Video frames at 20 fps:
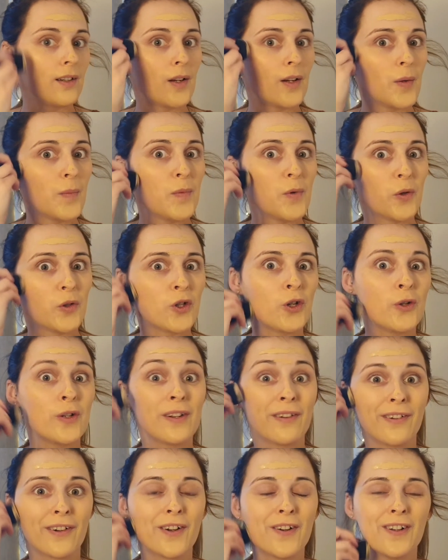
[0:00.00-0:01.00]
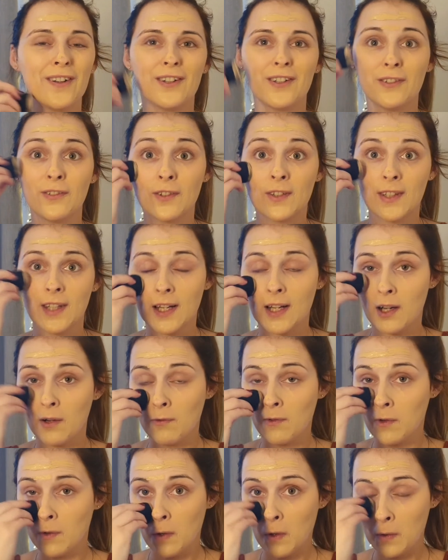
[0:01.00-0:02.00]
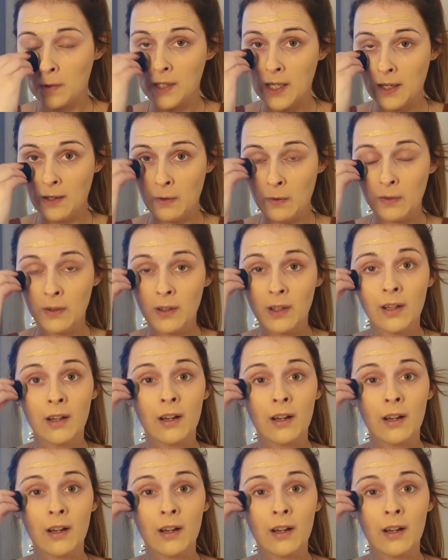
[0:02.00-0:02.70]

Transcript: not 2 different colours for saying I've not got tan on.